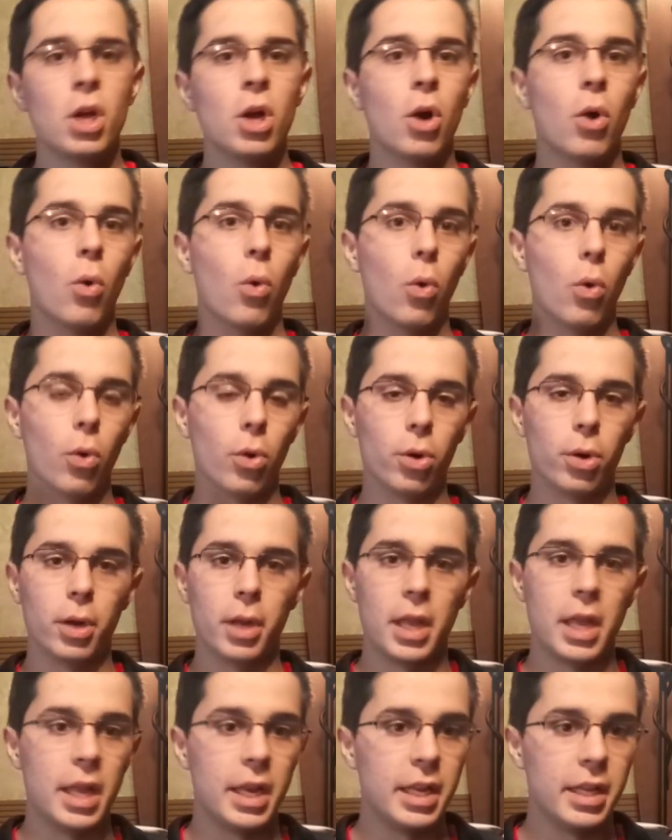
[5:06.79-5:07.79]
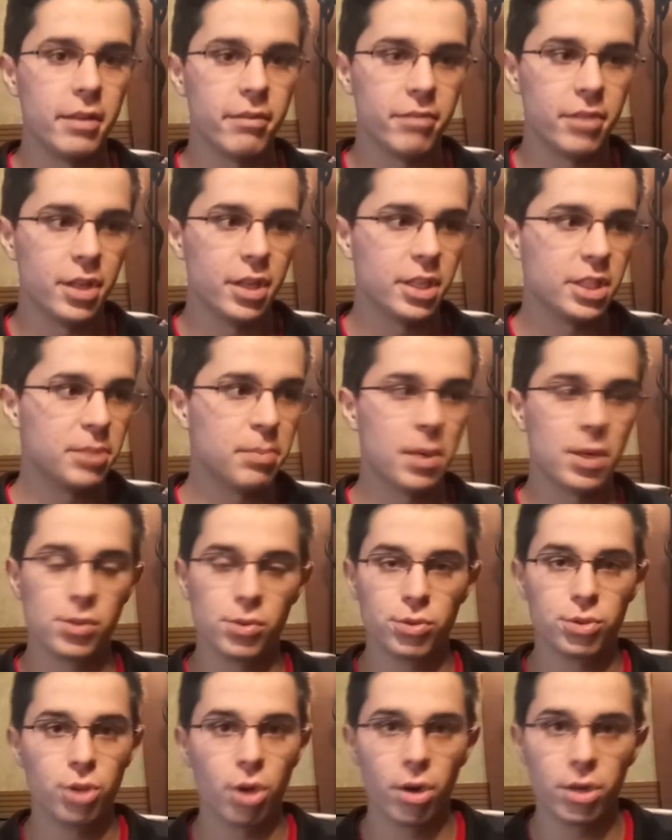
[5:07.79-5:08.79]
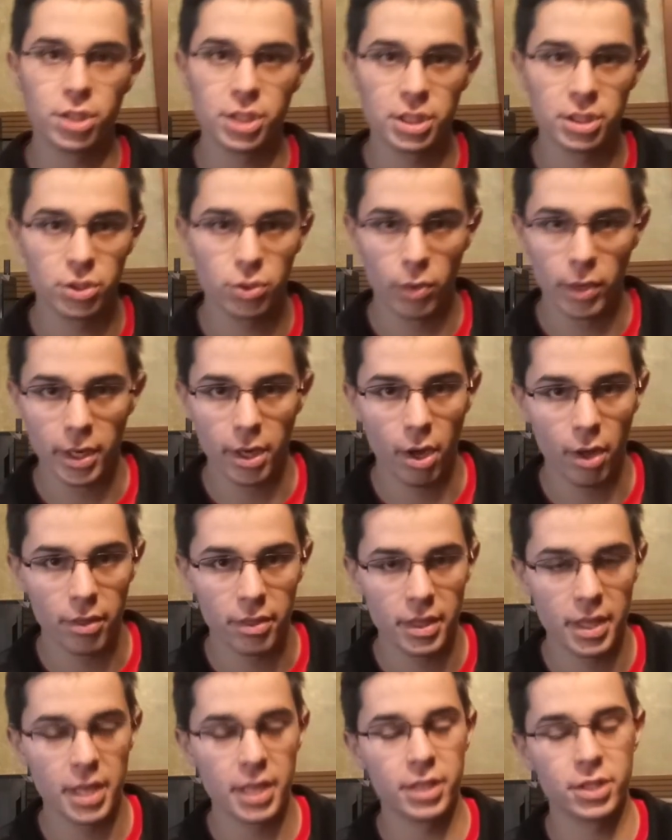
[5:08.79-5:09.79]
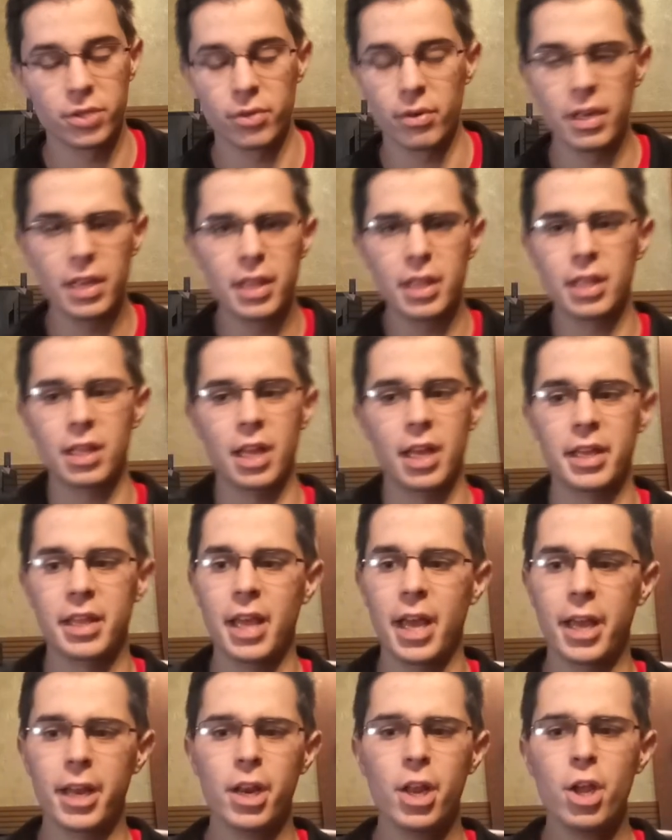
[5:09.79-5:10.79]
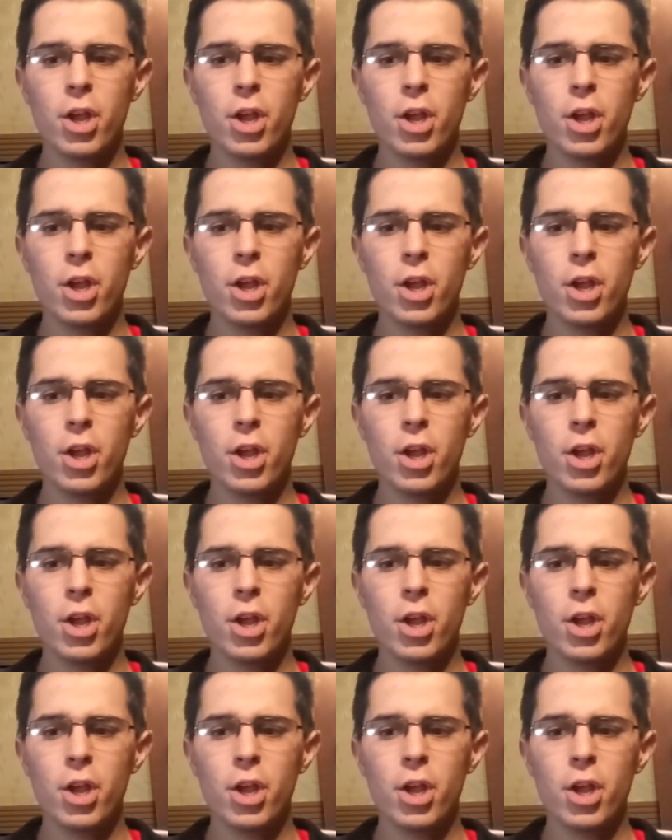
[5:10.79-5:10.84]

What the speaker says: or any of the special charging Joy-Con things or anything like that